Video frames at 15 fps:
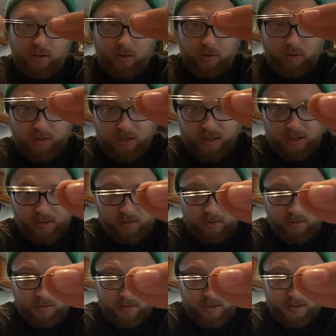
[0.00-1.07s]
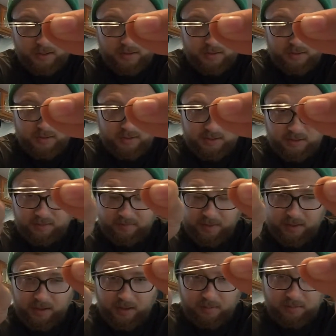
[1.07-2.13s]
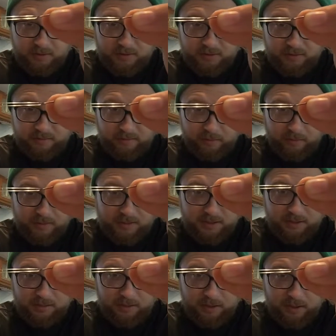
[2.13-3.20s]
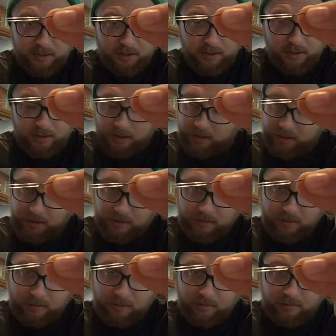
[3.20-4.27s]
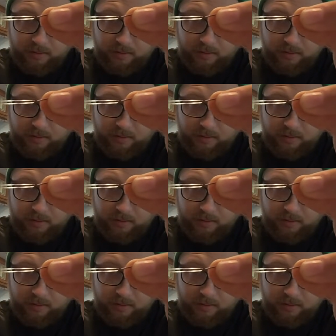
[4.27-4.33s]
hook here, as you can see if my camera's focusing or not, I can't tell,